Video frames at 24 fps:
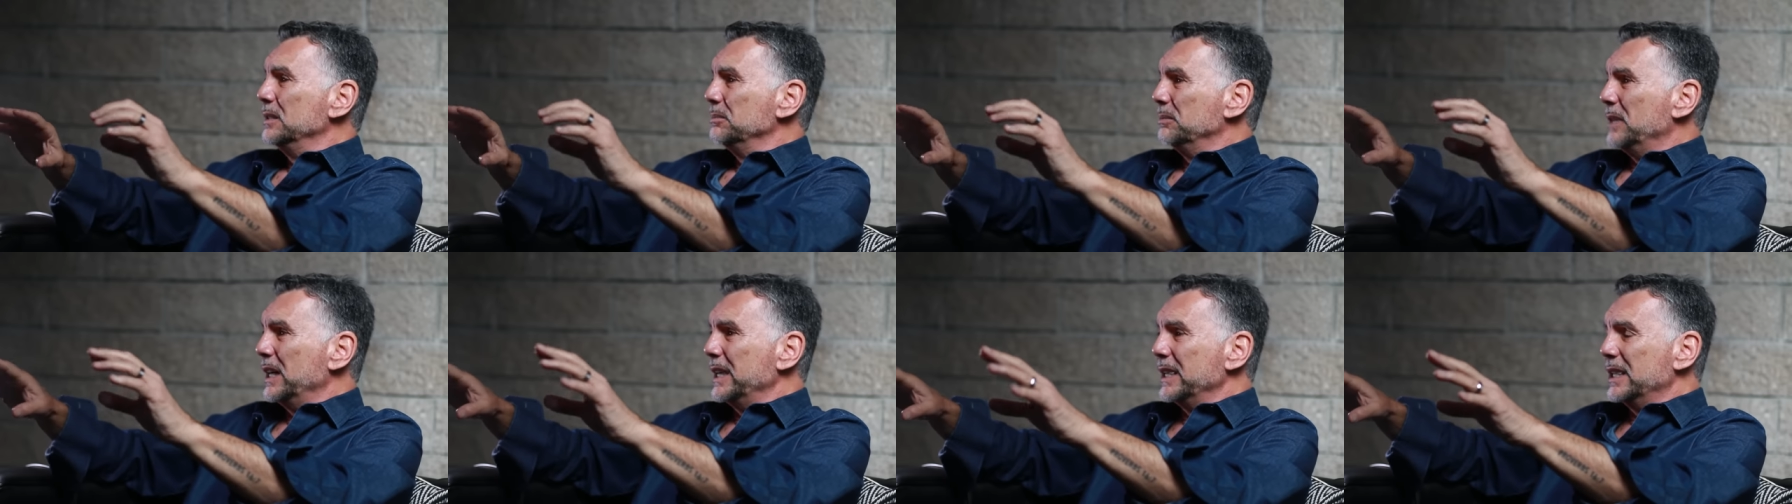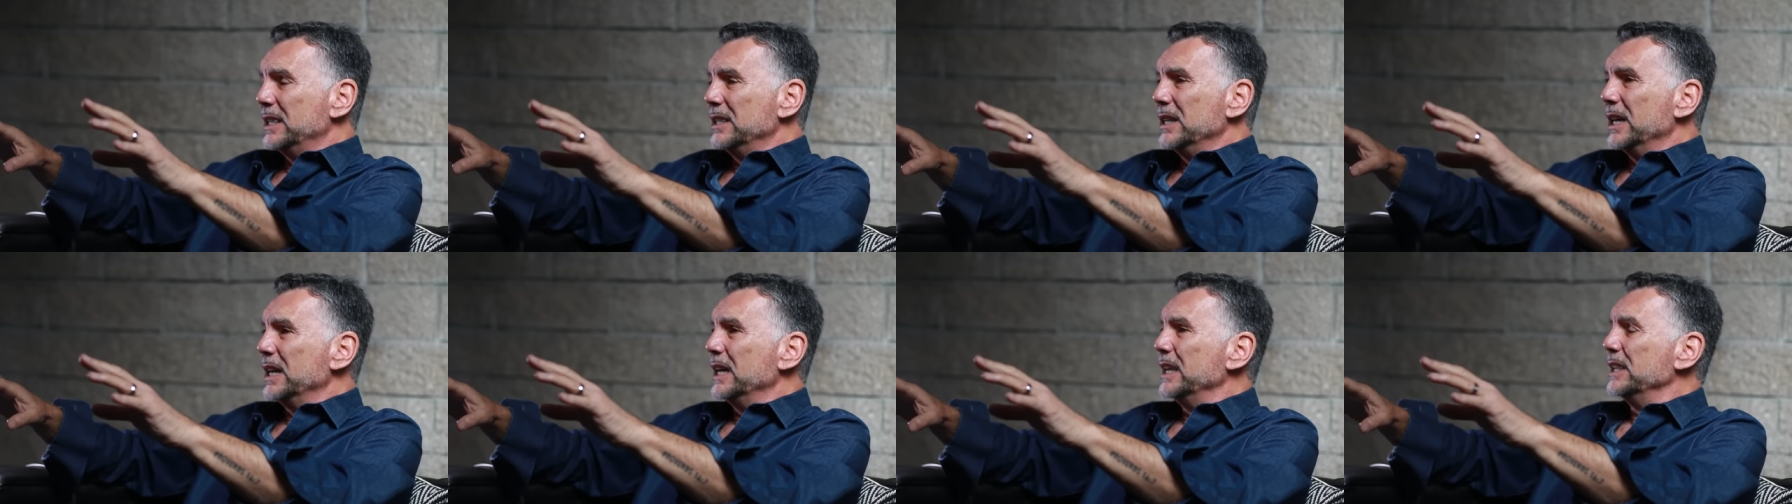by
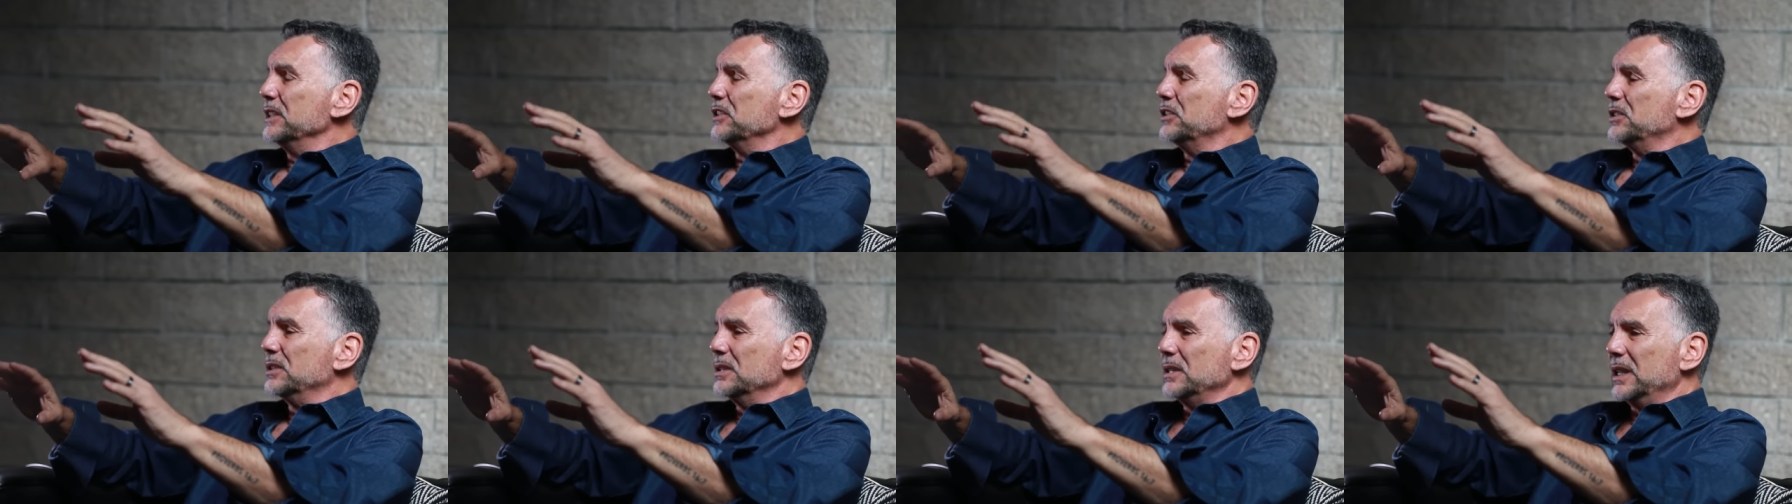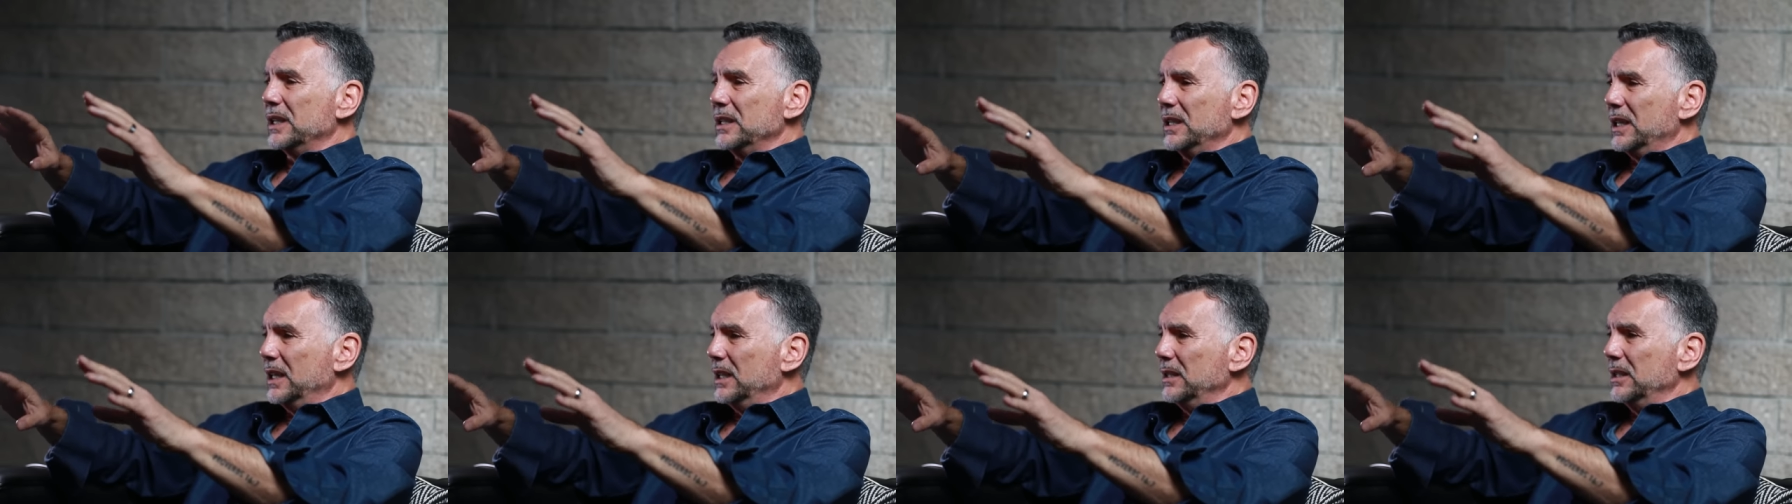guys uh,
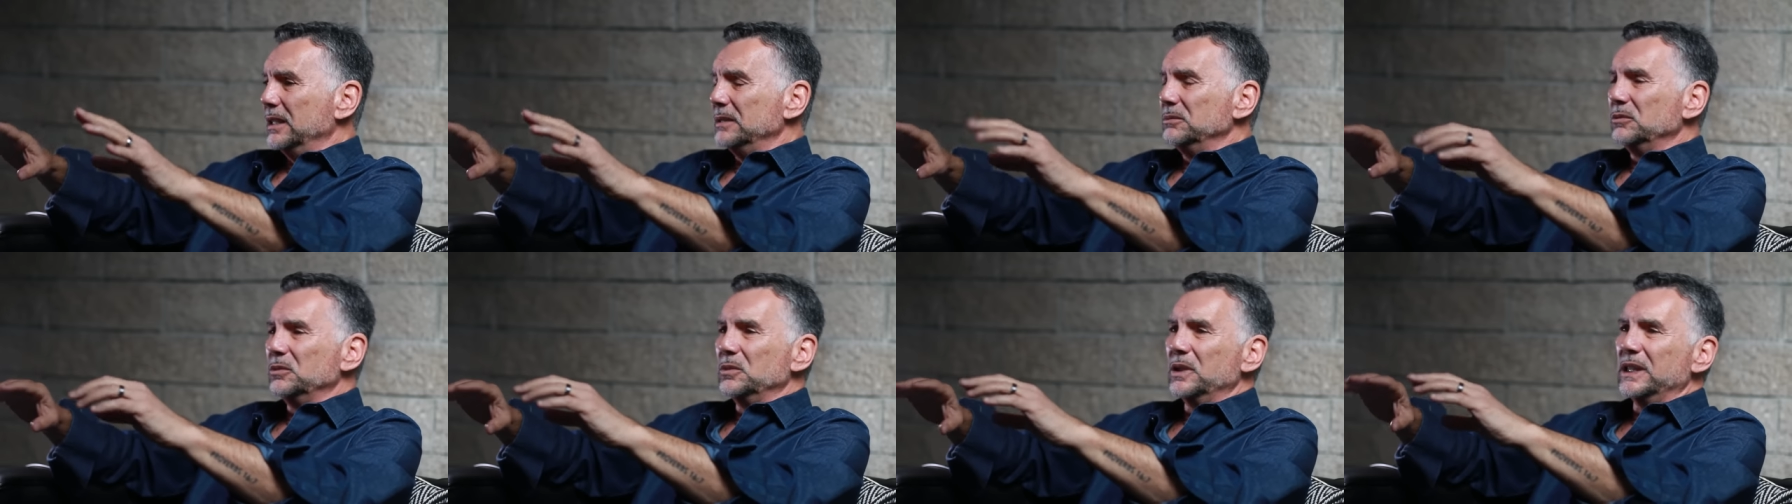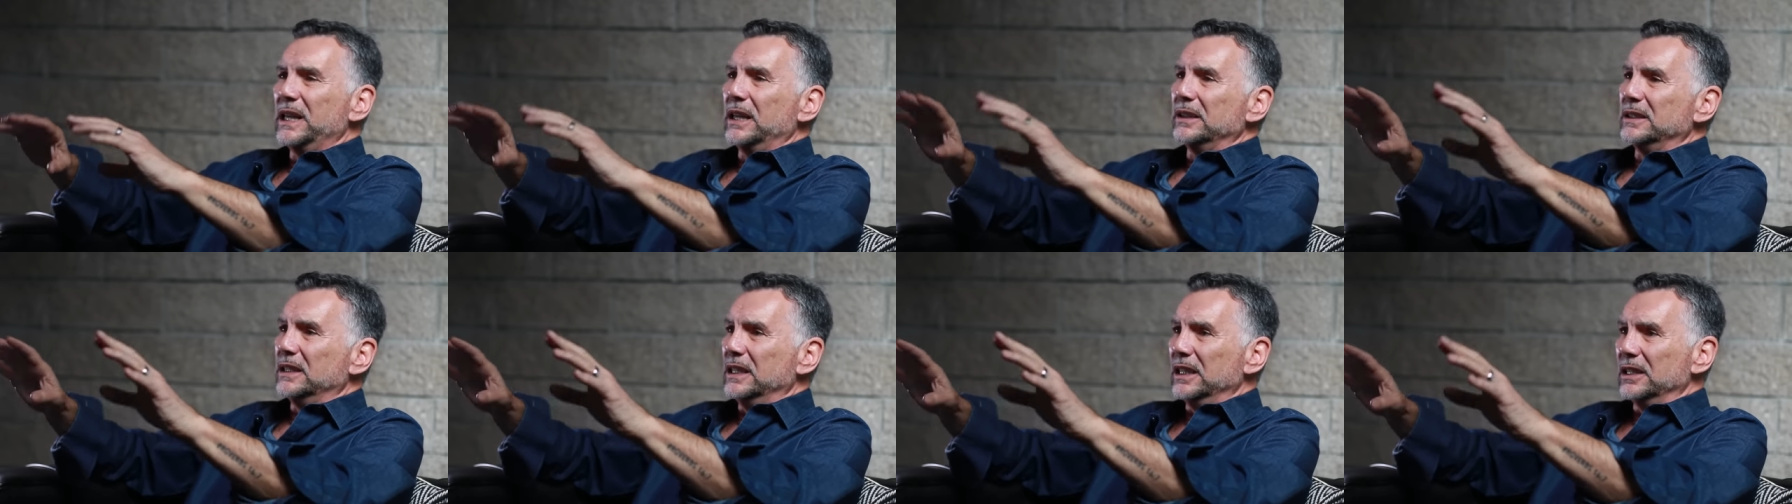uh,
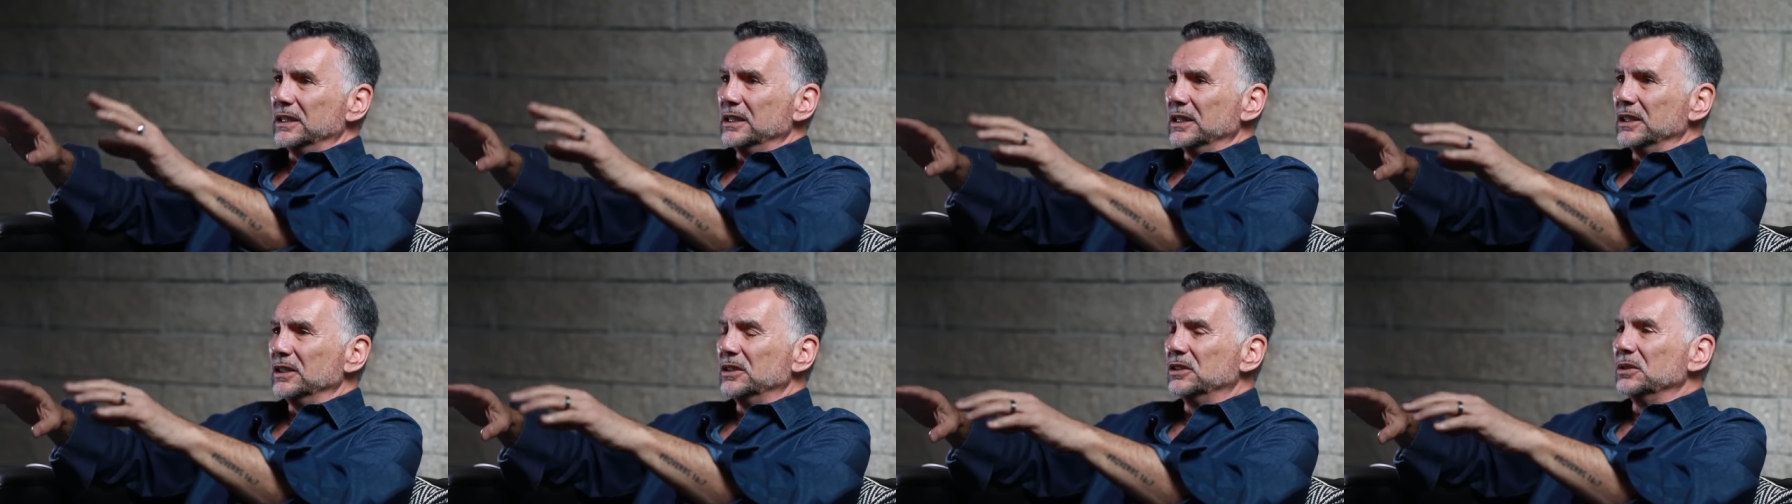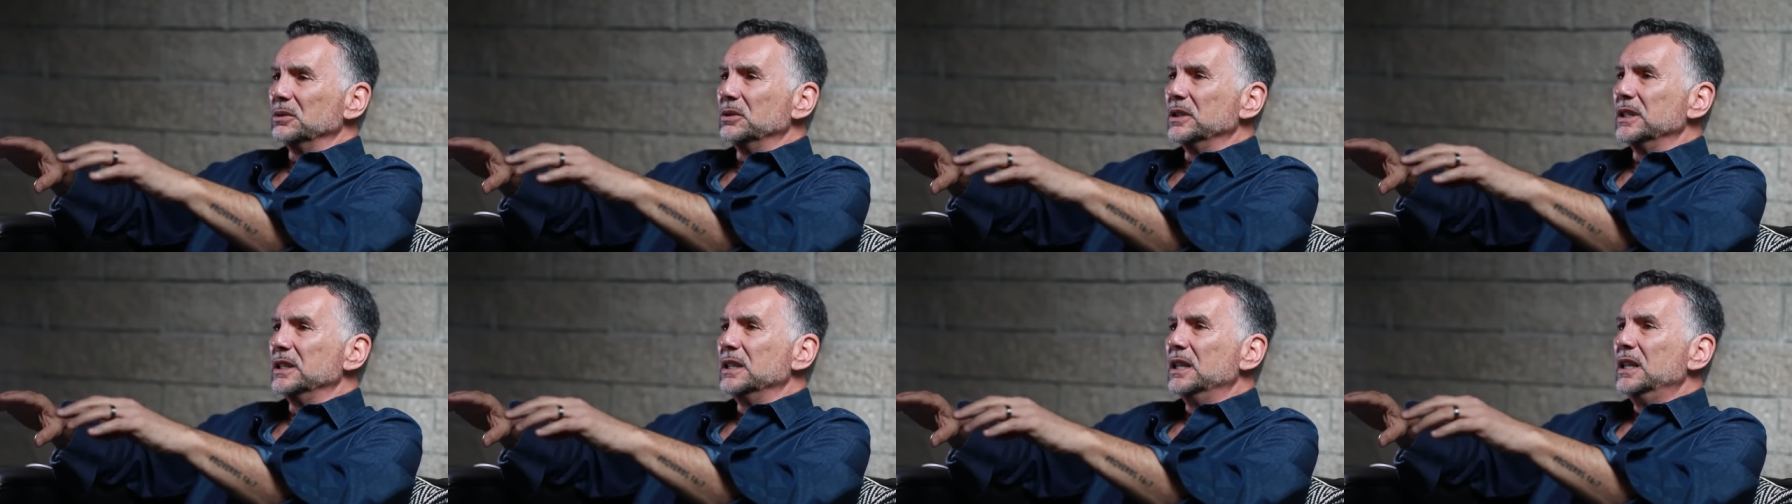without getting
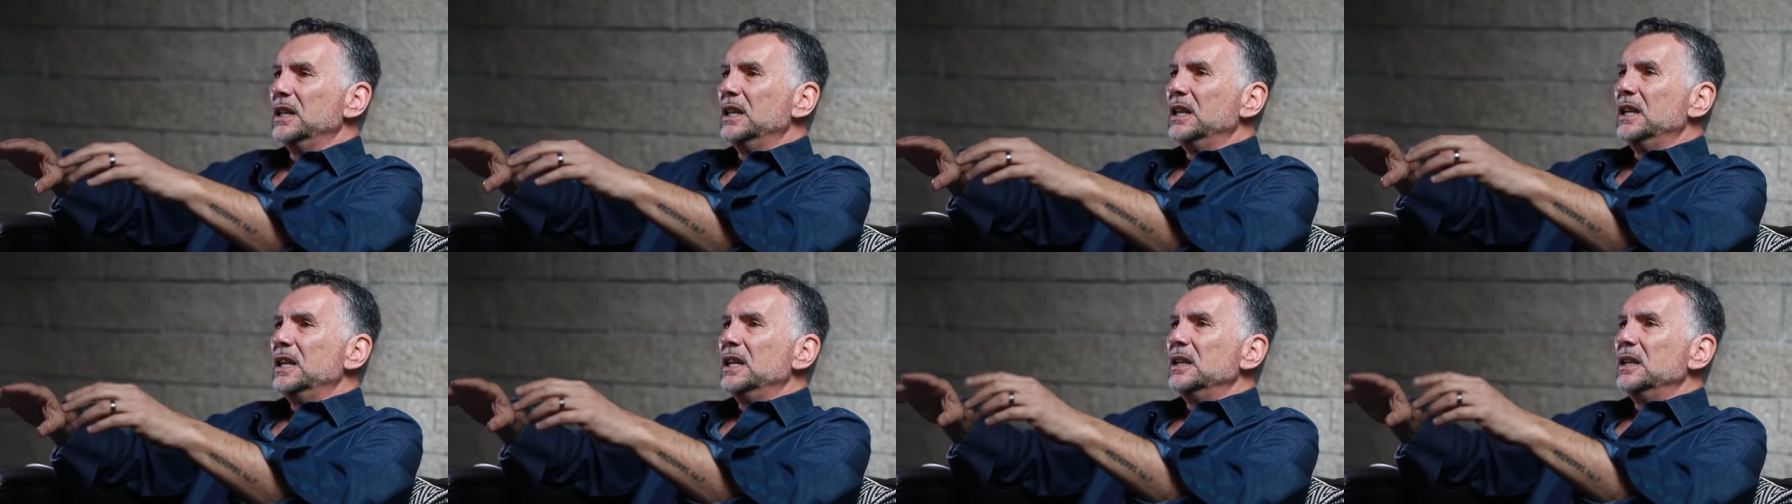into it.